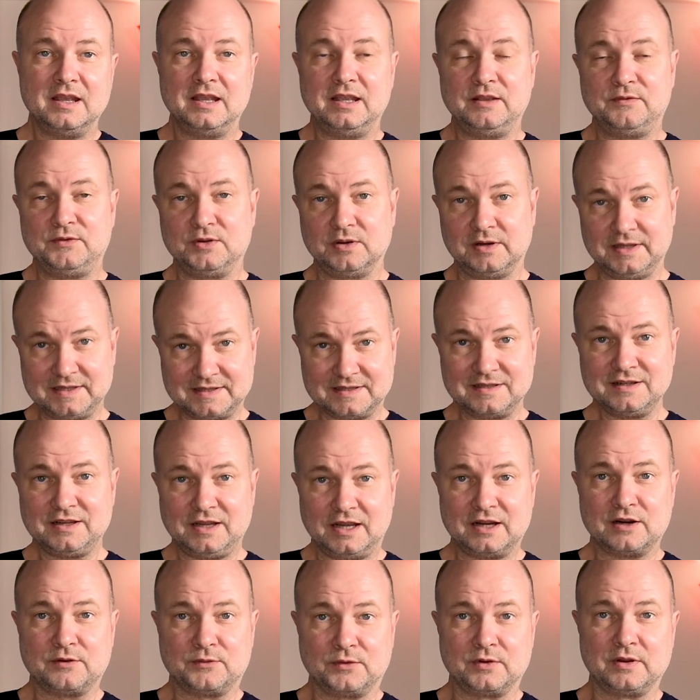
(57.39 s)
If you listen
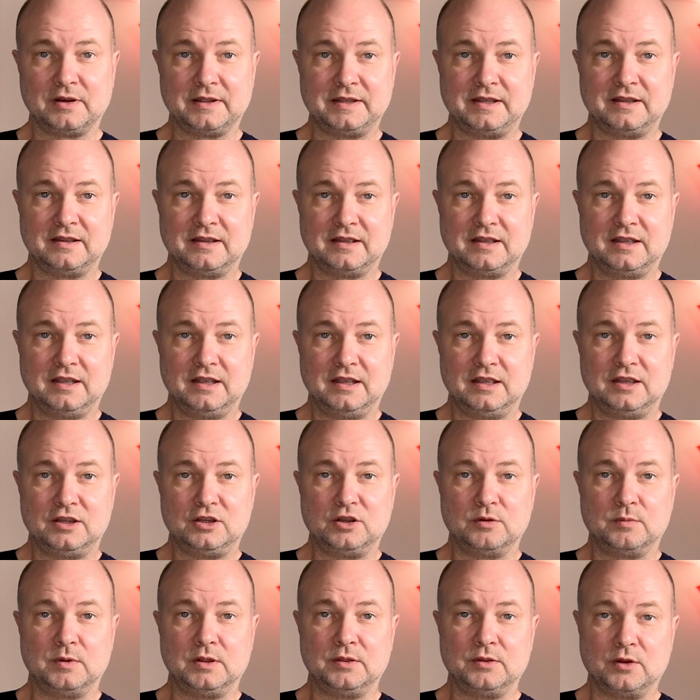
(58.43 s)
carefully,
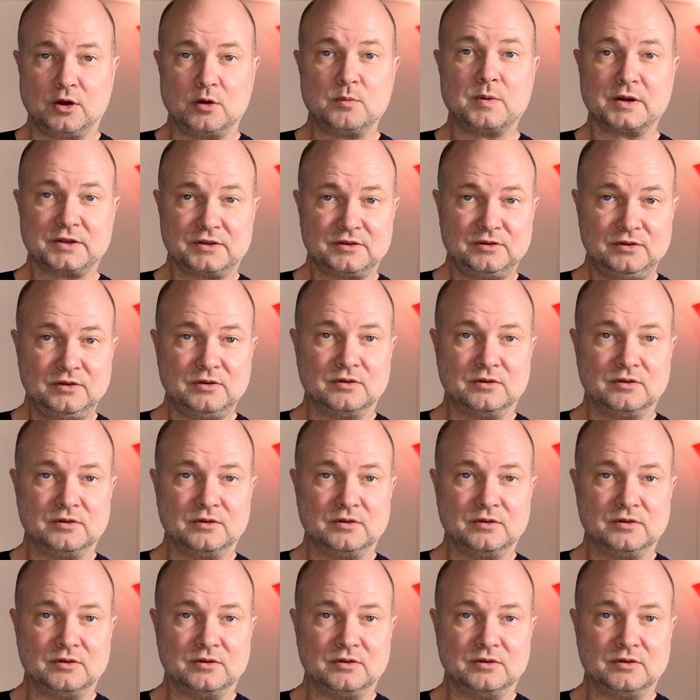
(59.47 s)
you will know what to